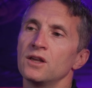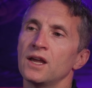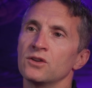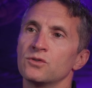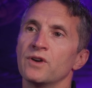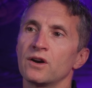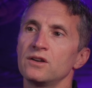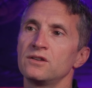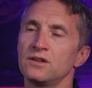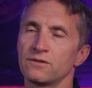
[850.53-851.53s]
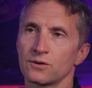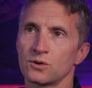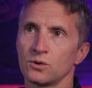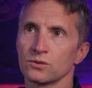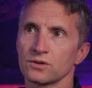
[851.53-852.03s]
It's very
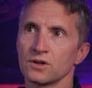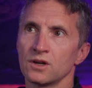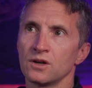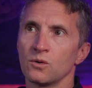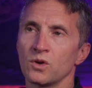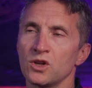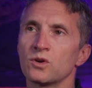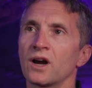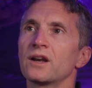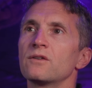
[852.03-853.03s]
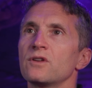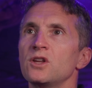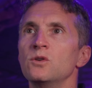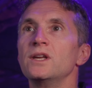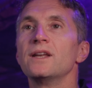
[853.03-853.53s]
difficult. You
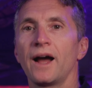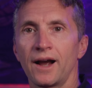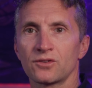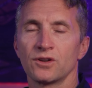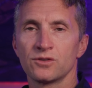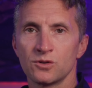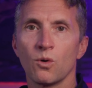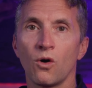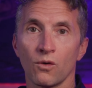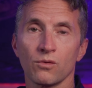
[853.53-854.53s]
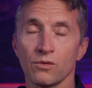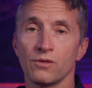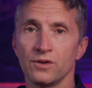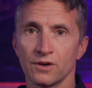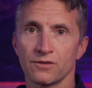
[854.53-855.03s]
need access to all of
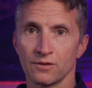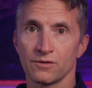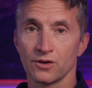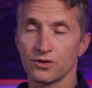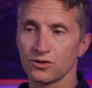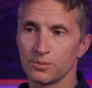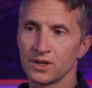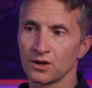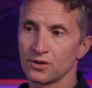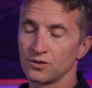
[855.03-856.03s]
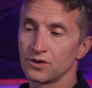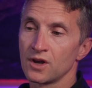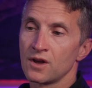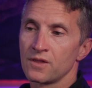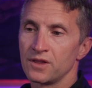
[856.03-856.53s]
the different versions because
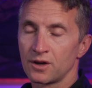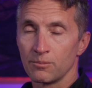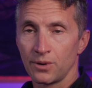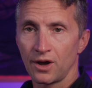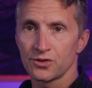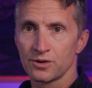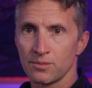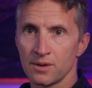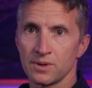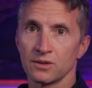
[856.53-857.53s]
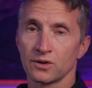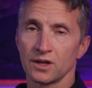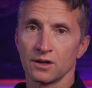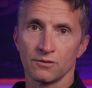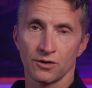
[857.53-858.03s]
the compositor might be
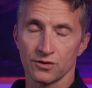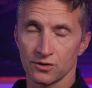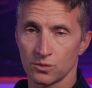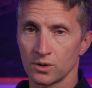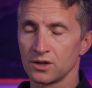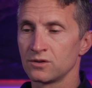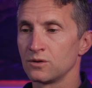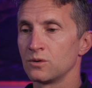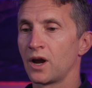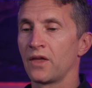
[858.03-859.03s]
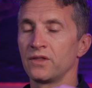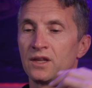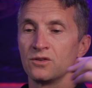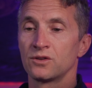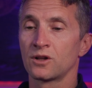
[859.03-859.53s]
looking at version 22 and
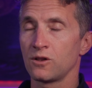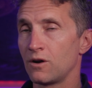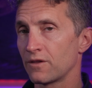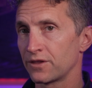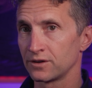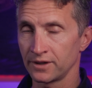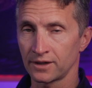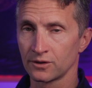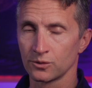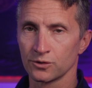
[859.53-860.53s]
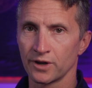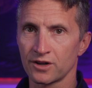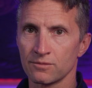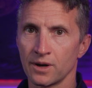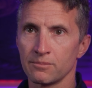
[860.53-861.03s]
the cloth technical
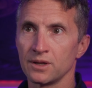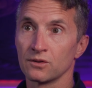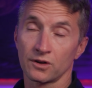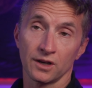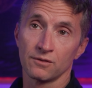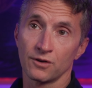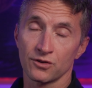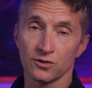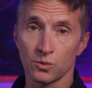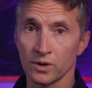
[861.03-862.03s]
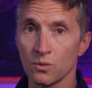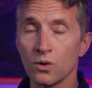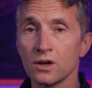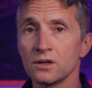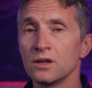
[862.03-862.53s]
director might be looking at version
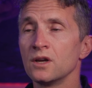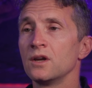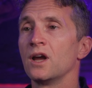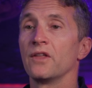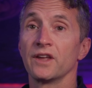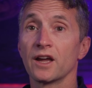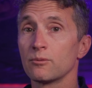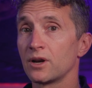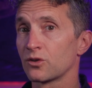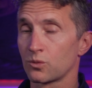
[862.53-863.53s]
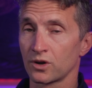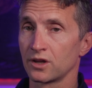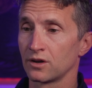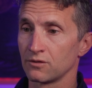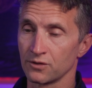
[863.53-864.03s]
21 and the animator is
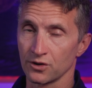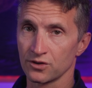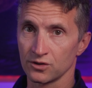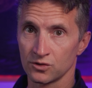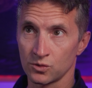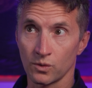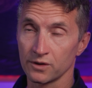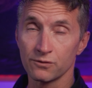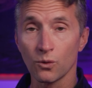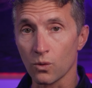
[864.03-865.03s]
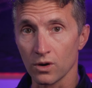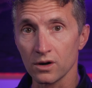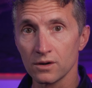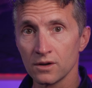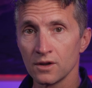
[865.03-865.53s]
working on version
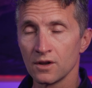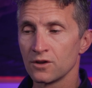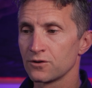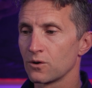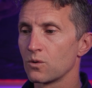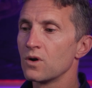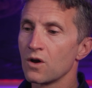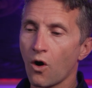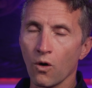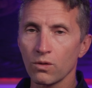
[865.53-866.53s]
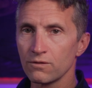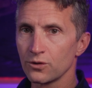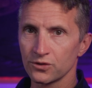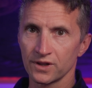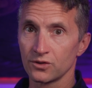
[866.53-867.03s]
24. So all of
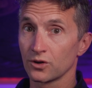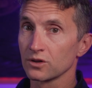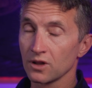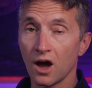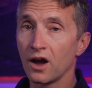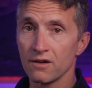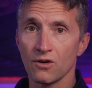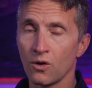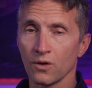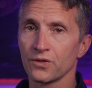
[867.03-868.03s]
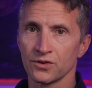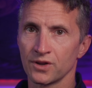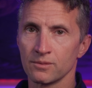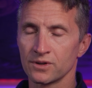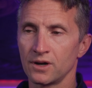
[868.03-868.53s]
those things are live all at the
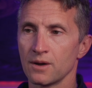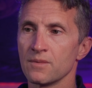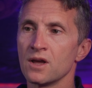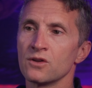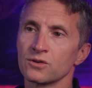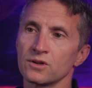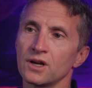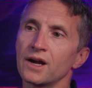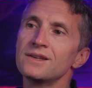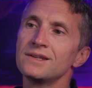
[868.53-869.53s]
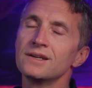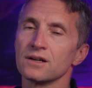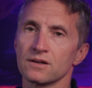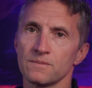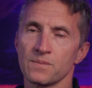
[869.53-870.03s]
same time. So the
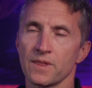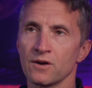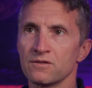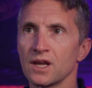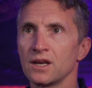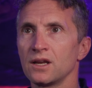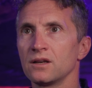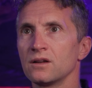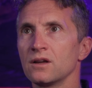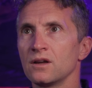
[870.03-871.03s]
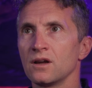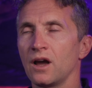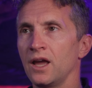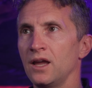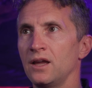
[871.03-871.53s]
idea of getting
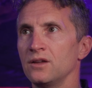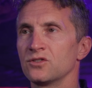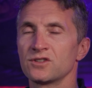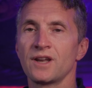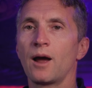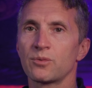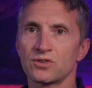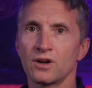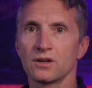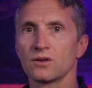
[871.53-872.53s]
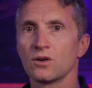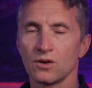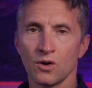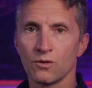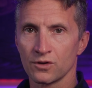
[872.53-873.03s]
a snapshot
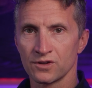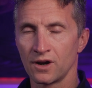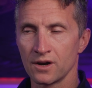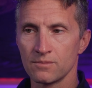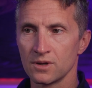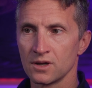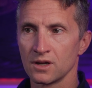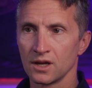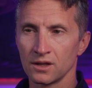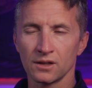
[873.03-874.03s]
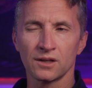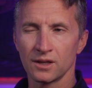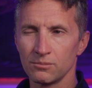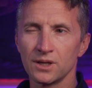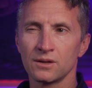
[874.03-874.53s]
over time, it
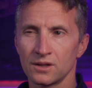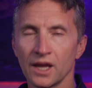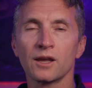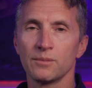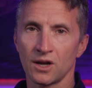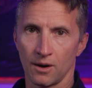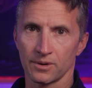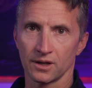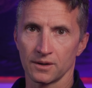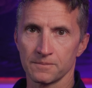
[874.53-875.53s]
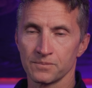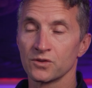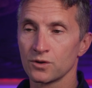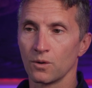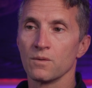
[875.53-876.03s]
can be complicated.
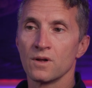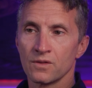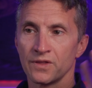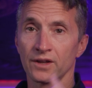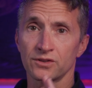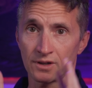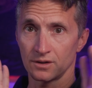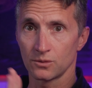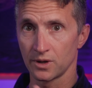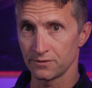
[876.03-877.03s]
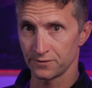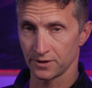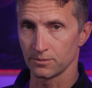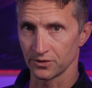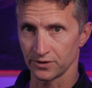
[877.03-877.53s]
So that's kind of the way
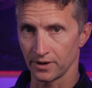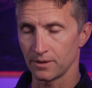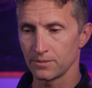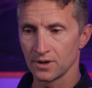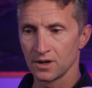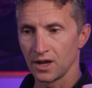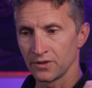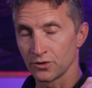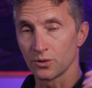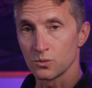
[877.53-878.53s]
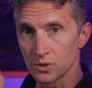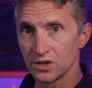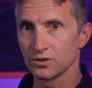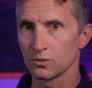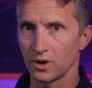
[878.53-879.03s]
film is set up. There's a
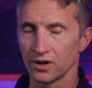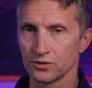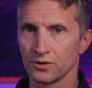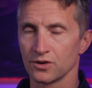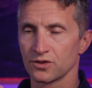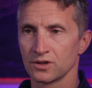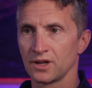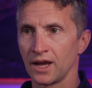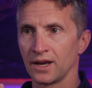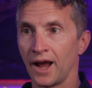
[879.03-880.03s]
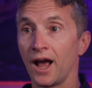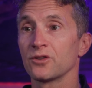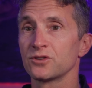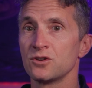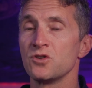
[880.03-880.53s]
reason why it's version, and it
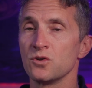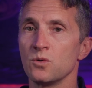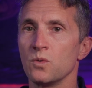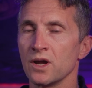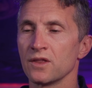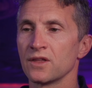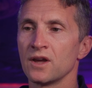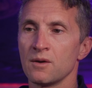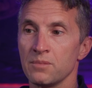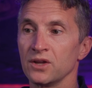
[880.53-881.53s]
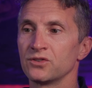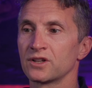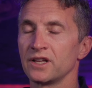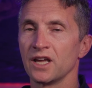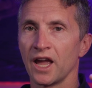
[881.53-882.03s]
has to do with
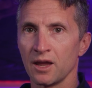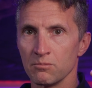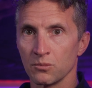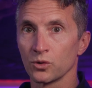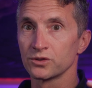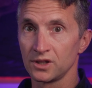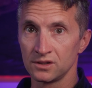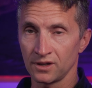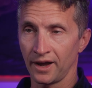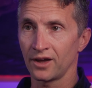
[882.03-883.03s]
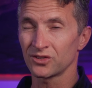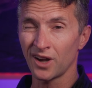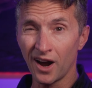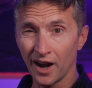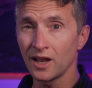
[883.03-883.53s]
basically a multitask,
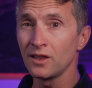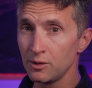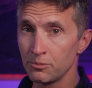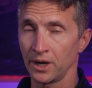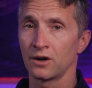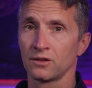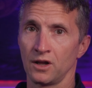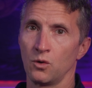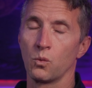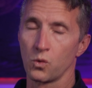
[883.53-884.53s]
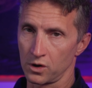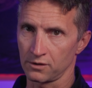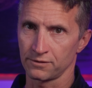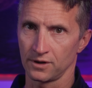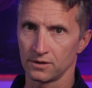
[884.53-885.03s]
highly parallel
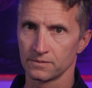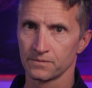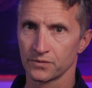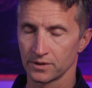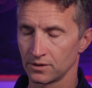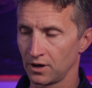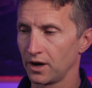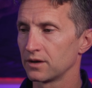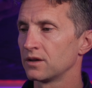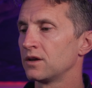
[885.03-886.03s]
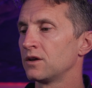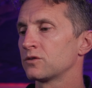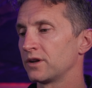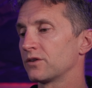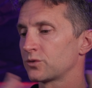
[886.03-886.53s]
workflow. All right,
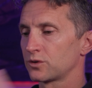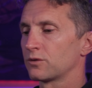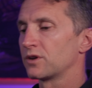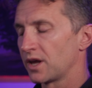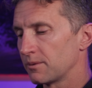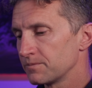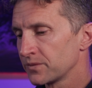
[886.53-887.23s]
so now let's switch over to game.